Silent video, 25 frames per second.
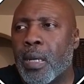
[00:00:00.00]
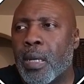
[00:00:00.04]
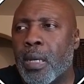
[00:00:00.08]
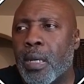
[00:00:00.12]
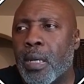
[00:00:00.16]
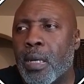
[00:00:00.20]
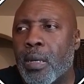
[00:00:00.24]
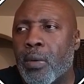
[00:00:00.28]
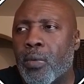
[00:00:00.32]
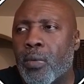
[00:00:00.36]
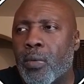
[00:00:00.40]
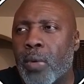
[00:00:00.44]

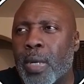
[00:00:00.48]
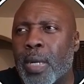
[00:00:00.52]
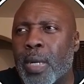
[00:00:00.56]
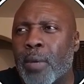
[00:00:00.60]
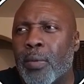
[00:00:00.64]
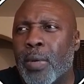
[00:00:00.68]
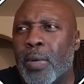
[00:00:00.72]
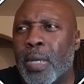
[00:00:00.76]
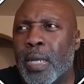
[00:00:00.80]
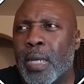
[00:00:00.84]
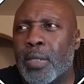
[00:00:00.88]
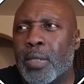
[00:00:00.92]
What I
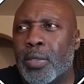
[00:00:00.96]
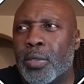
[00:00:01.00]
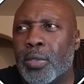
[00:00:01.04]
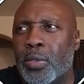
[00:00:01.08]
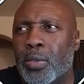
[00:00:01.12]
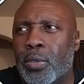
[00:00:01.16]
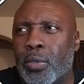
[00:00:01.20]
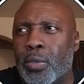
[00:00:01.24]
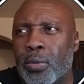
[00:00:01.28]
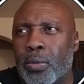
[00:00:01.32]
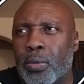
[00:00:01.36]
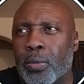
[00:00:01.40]
would like to
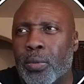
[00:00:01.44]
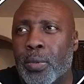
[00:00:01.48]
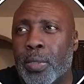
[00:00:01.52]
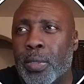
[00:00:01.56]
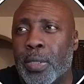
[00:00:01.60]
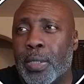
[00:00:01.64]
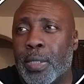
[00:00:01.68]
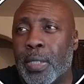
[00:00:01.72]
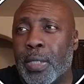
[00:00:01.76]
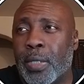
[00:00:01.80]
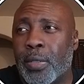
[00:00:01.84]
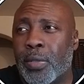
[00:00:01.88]
do is
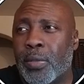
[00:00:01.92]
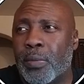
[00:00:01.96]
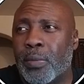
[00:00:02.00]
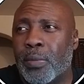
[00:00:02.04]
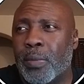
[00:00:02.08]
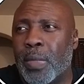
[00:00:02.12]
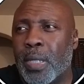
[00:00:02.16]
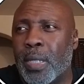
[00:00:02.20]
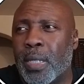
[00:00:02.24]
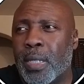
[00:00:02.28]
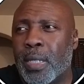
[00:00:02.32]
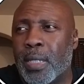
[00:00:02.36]
just to
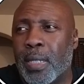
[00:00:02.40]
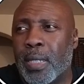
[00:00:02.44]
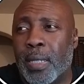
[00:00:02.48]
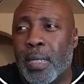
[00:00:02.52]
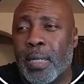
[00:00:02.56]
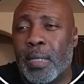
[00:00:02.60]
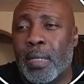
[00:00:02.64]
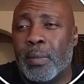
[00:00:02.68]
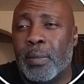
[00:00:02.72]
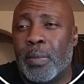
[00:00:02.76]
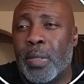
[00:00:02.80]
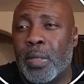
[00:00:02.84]
make it a
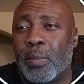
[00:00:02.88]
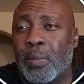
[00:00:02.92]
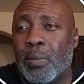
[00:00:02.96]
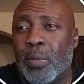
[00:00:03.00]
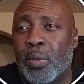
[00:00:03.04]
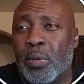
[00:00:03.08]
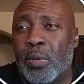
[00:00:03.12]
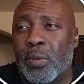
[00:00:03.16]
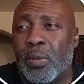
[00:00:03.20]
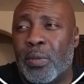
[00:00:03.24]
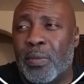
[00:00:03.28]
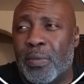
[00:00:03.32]
little bit
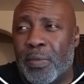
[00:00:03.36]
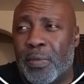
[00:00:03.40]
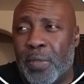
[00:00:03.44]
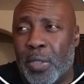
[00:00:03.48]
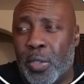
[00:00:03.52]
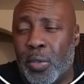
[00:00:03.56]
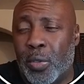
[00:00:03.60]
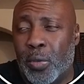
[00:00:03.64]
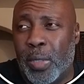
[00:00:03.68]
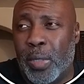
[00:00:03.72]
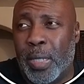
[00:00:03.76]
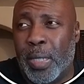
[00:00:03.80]
more
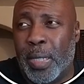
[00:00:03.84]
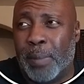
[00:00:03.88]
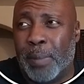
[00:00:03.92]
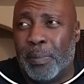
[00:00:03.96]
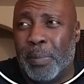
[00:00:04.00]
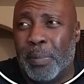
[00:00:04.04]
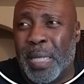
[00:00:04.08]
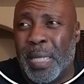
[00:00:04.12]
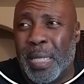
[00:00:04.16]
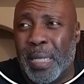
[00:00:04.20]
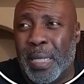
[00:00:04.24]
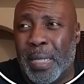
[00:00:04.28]
visually
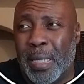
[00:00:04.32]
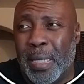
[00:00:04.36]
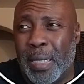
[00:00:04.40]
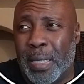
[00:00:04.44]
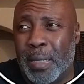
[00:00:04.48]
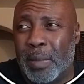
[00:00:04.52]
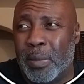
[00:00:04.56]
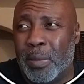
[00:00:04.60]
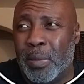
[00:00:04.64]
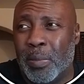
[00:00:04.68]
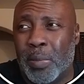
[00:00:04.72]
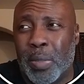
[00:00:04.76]
appealing,
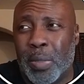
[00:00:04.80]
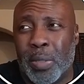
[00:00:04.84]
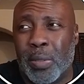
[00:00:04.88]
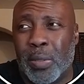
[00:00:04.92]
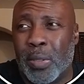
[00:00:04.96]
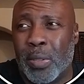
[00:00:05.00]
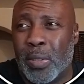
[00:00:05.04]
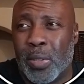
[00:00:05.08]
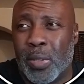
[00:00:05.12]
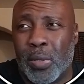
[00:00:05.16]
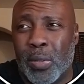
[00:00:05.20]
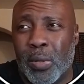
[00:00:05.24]

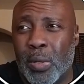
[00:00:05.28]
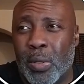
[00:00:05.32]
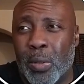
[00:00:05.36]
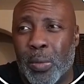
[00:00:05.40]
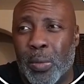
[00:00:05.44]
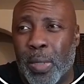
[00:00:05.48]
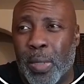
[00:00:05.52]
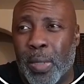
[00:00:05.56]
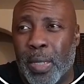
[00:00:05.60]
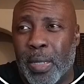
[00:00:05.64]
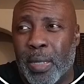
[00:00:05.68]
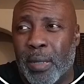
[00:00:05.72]
because all
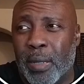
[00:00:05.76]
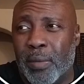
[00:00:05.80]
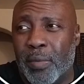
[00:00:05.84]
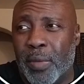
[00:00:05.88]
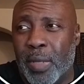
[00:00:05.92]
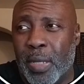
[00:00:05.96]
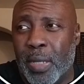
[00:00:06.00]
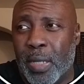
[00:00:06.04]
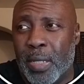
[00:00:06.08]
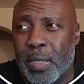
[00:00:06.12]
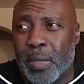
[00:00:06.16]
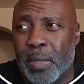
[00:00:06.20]
we have
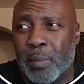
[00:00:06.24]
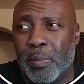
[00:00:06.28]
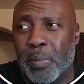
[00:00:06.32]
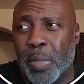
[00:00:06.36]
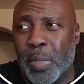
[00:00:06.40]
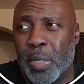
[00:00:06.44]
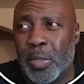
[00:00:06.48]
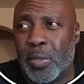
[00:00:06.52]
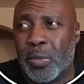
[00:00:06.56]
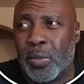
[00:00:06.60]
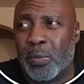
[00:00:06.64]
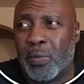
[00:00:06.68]
here is a
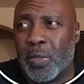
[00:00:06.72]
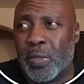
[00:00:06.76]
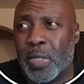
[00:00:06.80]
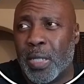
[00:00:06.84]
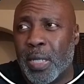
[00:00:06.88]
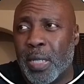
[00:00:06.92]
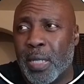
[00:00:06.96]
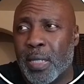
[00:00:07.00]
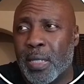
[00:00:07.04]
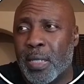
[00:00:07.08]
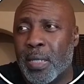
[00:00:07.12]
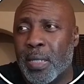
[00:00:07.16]
bunch of
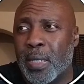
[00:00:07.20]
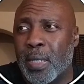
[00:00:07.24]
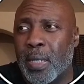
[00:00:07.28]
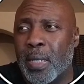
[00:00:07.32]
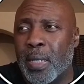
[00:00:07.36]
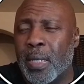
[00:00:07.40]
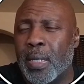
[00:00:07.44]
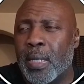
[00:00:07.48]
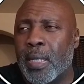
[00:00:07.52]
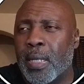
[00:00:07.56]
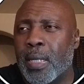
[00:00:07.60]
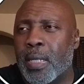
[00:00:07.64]
text.
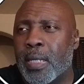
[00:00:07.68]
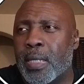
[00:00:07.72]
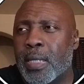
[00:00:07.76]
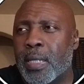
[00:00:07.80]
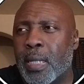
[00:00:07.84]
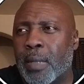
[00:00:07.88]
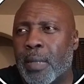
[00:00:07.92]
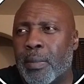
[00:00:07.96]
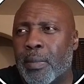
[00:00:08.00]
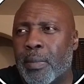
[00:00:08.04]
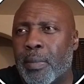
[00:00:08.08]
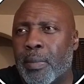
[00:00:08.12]

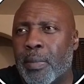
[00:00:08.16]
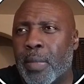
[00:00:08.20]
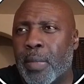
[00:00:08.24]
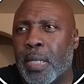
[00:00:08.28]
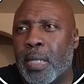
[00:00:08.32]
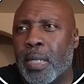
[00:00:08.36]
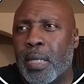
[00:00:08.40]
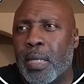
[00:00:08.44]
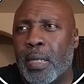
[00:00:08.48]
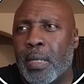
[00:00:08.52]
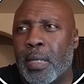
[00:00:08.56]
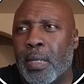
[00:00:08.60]
Some
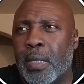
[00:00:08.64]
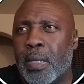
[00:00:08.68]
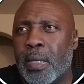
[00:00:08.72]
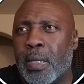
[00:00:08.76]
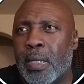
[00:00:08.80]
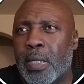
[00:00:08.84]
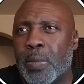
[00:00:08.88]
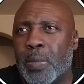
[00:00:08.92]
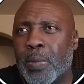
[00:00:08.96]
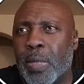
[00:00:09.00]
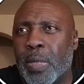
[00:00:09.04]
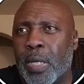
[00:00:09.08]
key
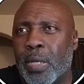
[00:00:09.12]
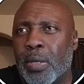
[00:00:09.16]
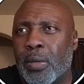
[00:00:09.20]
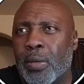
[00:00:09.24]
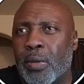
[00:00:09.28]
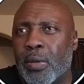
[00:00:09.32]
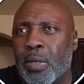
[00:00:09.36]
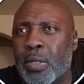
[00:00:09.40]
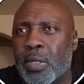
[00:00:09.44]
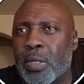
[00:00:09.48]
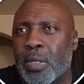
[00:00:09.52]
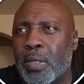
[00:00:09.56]
things may
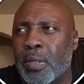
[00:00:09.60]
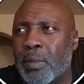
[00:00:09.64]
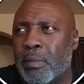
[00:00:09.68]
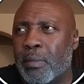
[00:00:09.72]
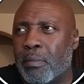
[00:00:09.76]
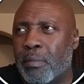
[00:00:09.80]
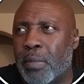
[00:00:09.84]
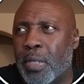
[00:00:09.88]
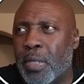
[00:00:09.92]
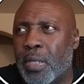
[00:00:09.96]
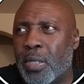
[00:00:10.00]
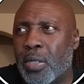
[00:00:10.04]
not
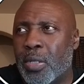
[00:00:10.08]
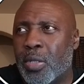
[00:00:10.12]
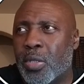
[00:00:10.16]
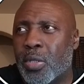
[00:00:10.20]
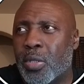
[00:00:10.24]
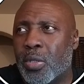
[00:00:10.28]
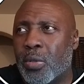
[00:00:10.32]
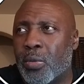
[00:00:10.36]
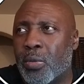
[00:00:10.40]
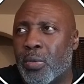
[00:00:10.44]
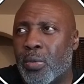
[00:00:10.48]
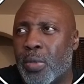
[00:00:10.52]
be
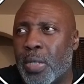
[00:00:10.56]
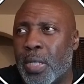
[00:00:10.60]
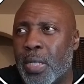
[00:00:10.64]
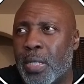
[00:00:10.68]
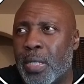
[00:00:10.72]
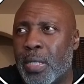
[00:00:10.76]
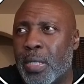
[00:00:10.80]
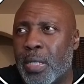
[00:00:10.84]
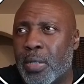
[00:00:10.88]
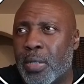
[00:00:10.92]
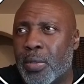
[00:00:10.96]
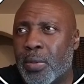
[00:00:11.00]
so
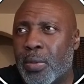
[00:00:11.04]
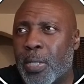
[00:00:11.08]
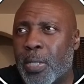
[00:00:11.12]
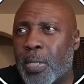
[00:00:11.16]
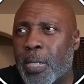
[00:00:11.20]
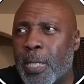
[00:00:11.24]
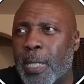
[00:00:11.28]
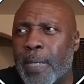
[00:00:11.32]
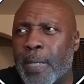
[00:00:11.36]
easy to see.